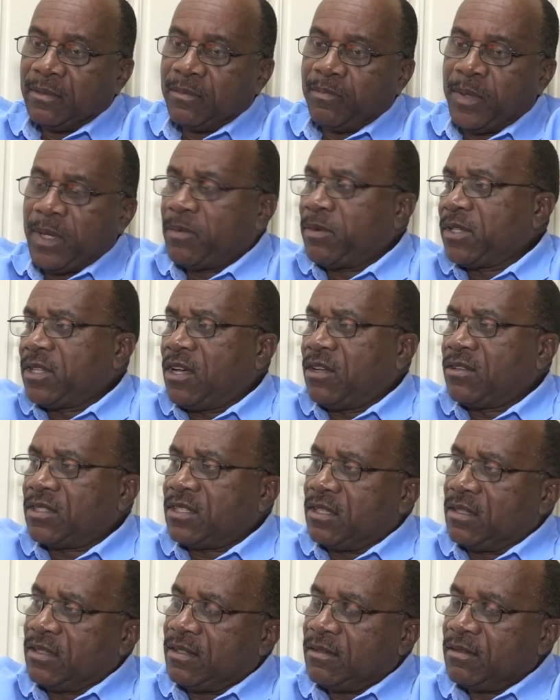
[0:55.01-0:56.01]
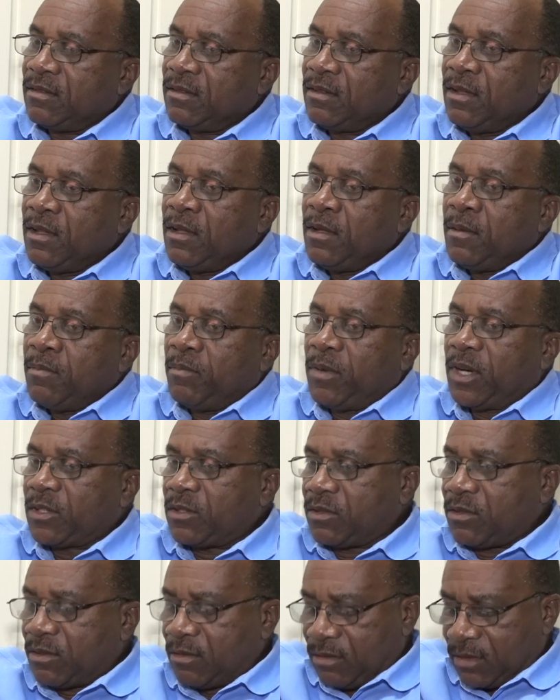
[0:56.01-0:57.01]
People doubted.
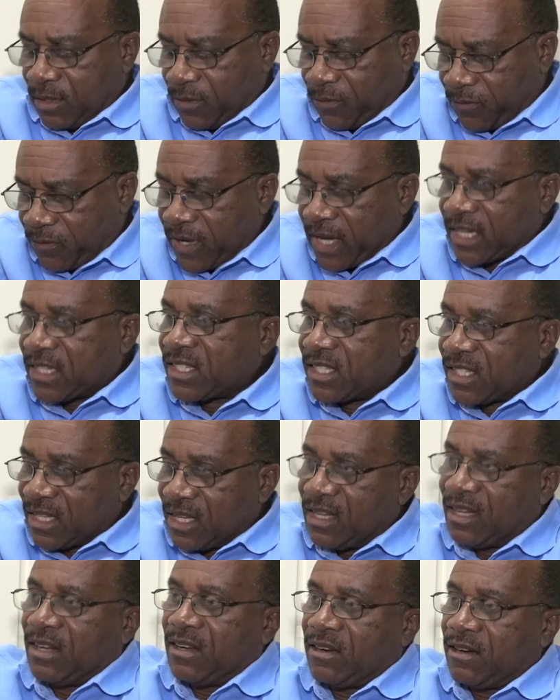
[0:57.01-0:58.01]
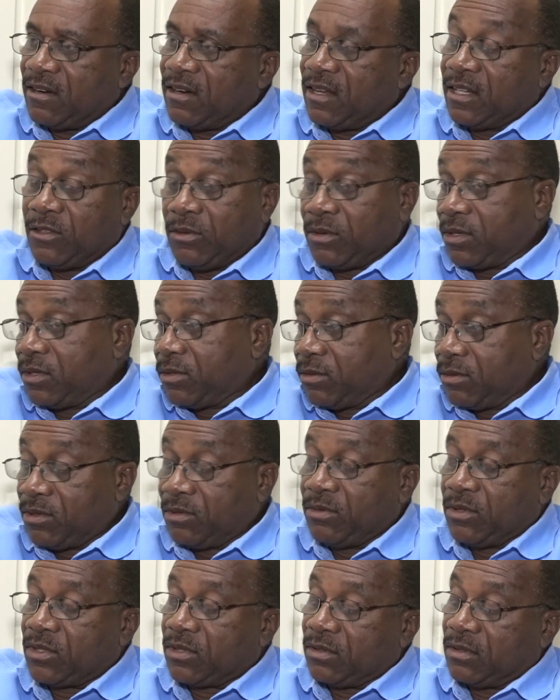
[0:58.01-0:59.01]
But the facts are, and you can do the
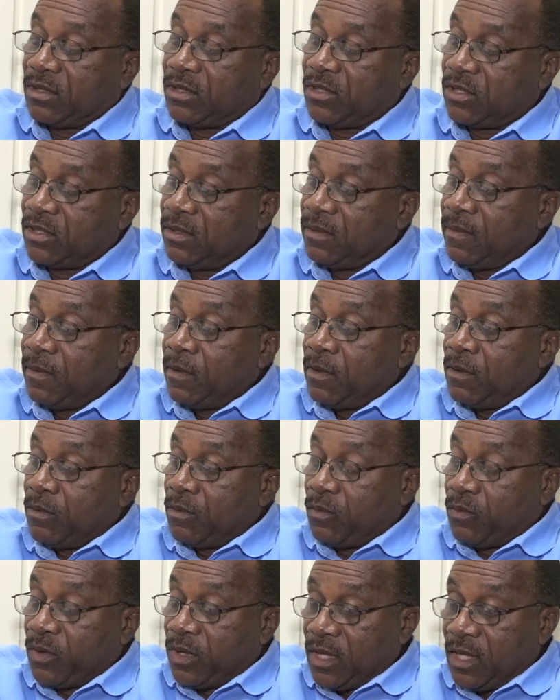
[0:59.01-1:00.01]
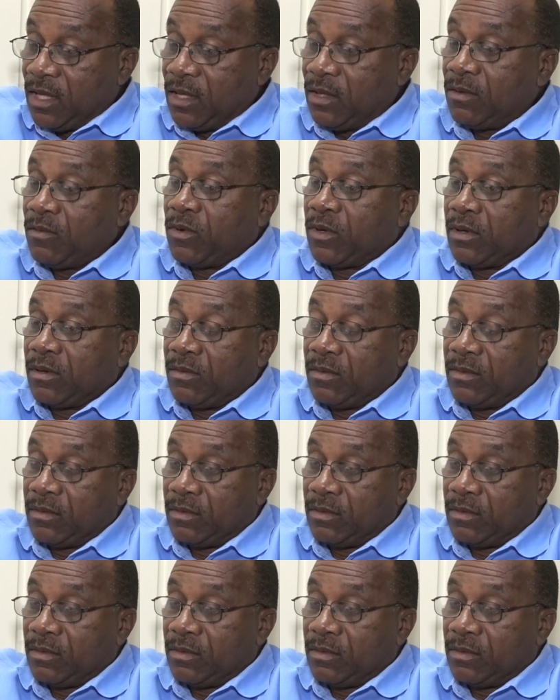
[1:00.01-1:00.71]
research, we would,